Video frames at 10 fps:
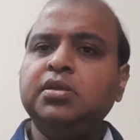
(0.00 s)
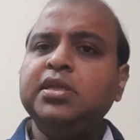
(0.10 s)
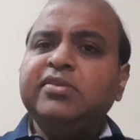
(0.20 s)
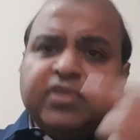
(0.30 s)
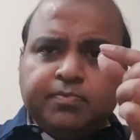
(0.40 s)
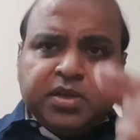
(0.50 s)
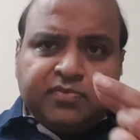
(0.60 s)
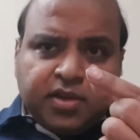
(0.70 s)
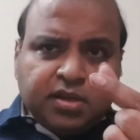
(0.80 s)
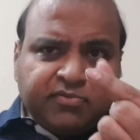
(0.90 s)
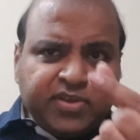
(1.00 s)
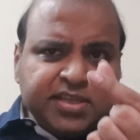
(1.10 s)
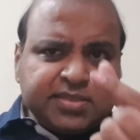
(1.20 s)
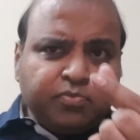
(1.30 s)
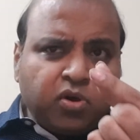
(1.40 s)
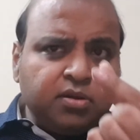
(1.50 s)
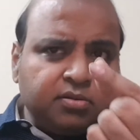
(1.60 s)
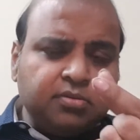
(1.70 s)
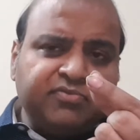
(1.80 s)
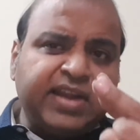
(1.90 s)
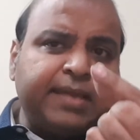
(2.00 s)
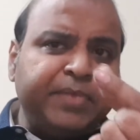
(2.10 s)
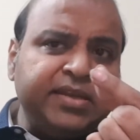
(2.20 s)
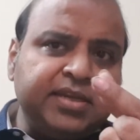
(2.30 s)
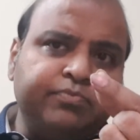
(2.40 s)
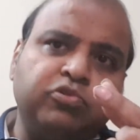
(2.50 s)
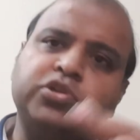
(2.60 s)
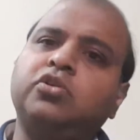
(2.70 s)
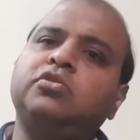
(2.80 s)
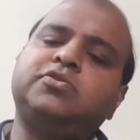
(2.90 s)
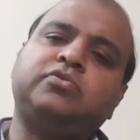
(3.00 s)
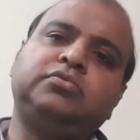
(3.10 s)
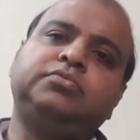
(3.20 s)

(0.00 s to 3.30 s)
even between a very small fragmented portion also.